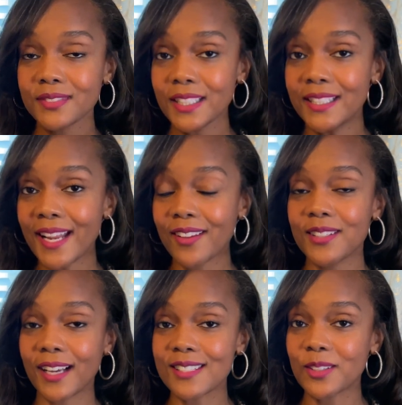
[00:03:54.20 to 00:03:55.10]
now you
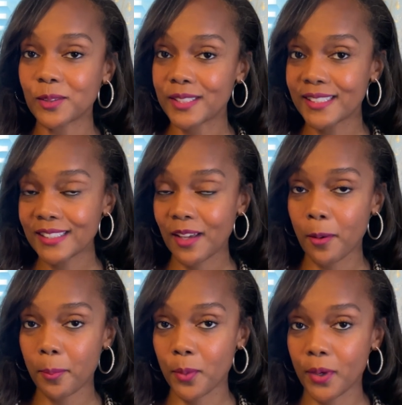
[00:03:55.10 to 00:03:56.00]
guys know
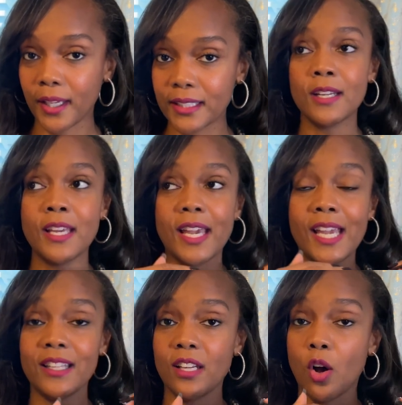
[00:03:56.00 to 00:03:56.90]
discount point,
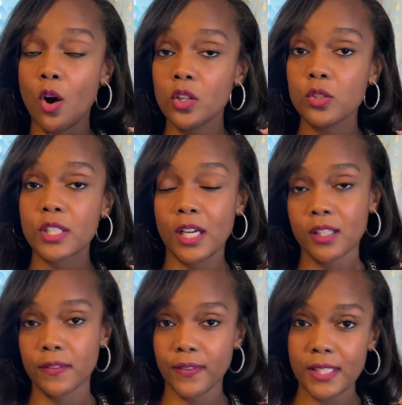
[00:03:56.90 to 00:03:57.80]
and then all those
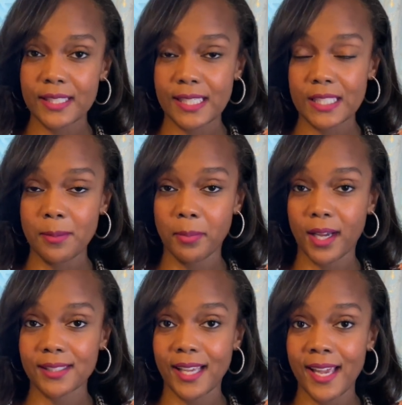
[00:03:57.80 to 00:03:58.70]
other fees that's in
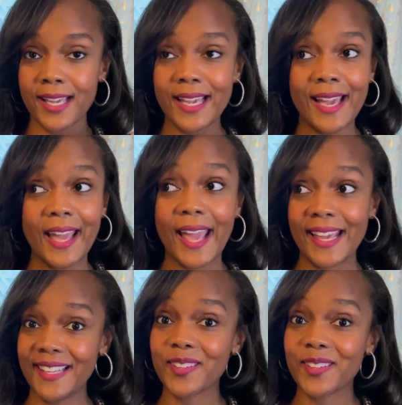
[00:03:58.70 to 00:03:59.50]
box A is